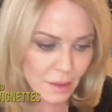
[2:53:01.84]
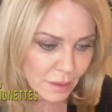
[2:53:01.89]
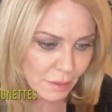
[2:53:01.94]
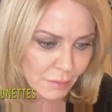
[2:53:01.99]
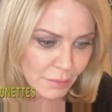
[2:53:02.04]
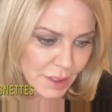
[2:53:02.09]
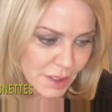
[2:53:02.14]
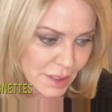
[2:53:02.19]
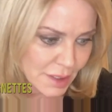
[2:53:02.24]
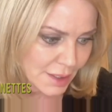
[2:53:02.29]
let
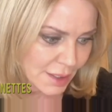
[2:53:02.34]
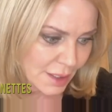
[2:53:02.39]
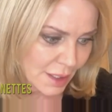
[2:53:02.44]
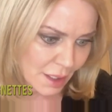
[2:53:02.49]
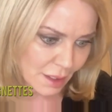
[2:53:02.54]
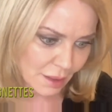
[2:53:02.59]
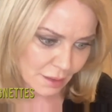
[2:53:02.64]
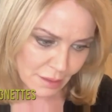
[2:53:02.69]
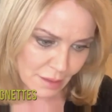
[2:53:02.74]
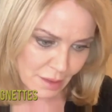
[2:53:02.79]
me
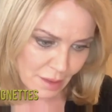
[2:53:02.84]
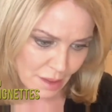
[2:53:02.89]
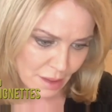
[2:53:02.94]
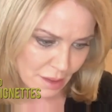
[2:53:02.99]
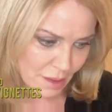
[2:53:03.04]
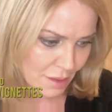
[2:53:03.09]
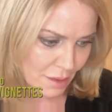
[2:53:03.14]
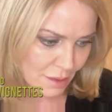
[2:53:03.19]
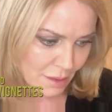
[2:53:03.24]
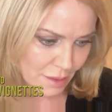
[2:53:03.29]
see,
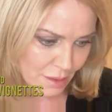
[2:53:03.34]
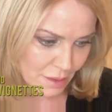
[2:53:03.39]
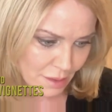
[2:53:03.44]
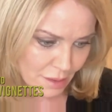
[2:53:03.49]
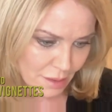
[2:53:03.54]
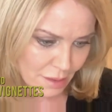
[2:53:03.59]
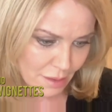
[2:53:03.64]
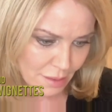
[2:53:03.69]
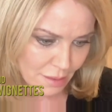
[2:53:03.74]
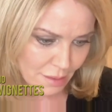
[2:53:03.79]

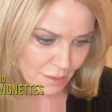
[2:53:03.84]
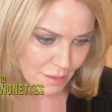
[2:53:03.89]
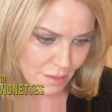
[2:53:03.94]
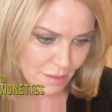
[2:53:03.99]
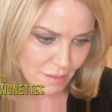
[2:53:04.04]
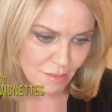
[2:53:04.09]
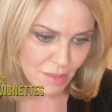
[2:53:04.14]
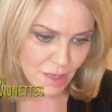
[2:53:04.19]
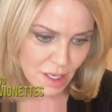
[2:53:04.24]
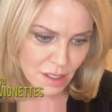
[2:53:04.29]

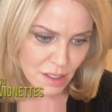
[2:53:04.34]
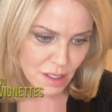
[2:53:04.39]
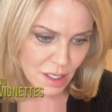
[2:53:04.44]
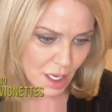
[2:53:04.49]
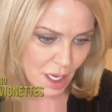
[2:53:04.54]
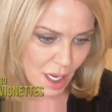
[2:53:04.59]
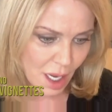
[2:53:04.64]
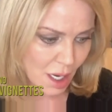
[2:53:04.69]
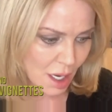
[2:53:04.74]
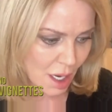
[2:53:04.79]

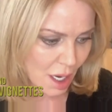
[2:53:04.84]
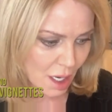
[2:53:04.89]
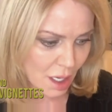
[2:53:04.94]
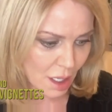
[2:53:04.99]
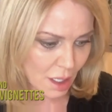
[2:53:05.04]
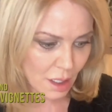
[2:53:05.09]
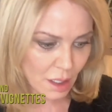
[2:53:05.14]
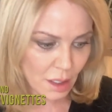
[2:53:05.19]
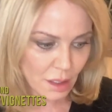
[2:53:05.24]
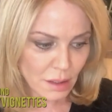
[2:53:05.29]
Monday,
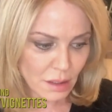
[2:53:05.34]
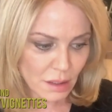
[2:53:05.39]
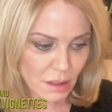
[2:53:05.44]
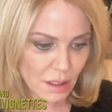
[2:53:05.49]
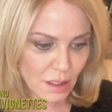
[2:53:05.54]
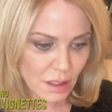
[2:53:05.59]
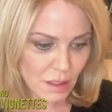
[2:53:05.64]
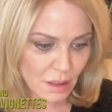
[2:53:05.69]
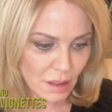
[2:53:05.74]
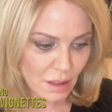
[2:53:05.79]

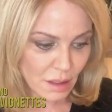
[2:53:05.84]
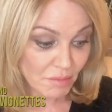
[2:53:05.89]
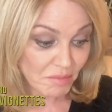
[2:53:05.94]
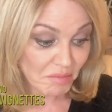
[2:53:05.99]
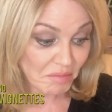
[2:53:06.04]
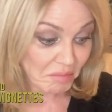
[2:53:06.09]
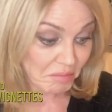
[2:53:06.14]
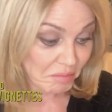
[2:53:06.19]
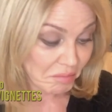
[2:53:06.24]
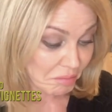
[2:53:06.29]
and,
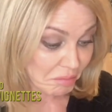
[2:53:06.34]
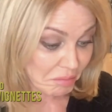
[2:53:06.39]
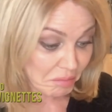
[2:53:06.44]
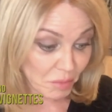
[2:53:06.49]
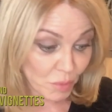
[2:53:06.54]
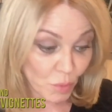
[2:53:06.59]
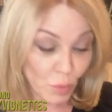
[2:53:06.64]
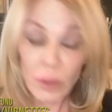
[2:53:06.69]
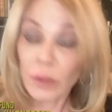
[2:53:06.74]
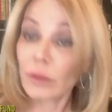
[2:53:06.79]

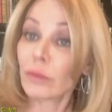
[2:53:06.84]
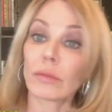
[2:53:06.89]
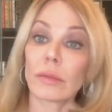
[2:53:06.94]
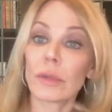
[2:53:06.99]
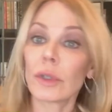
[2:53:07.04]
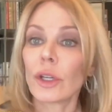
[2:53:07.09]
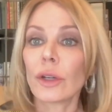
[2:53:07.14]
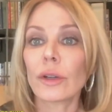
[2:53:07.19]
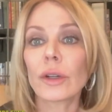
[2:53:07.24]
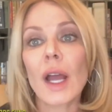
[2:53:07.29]
well, you're